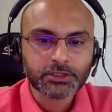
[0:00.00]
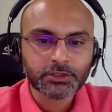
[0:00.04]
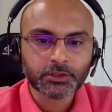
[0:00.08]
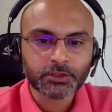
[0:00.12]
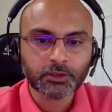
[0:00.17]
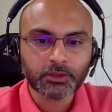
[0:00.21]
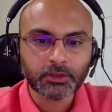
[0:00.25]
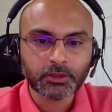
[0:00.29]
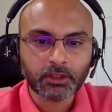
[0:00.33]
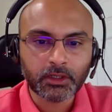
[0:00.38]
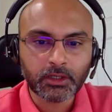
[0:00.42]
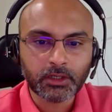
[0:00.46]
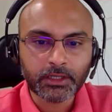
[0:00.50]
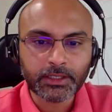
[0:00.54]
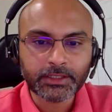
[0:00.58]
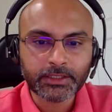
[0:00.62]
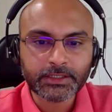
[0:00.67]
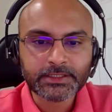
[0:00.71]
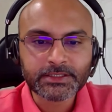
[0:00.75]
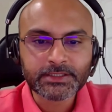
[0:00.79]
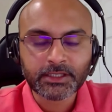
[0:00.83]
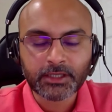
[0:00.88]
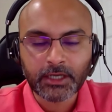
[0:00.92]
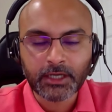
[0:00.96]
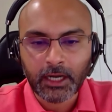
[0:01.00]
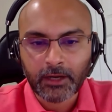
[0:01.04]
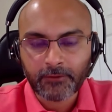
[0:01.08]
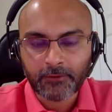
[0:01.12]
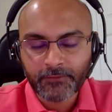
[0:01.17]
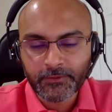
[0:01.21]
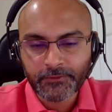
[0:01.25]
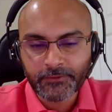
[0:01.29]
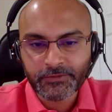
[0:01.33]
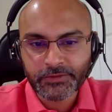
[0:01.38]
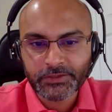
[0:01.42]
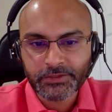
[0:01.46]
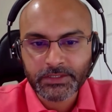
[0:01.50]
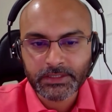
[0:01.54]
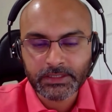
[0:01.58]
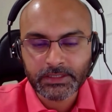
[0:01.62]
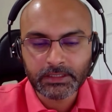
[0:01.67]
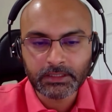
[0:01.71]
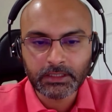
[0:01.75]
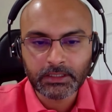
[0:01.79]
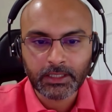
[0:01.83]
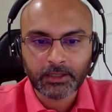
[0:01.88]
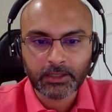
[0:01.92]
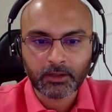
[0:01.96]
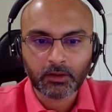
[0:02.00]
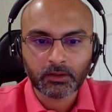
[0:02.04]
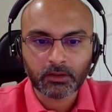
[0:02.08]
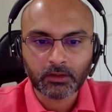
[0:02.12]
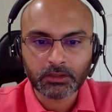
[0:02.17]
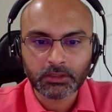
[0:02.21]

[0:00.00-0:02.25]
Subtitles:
So in this graph, if you see like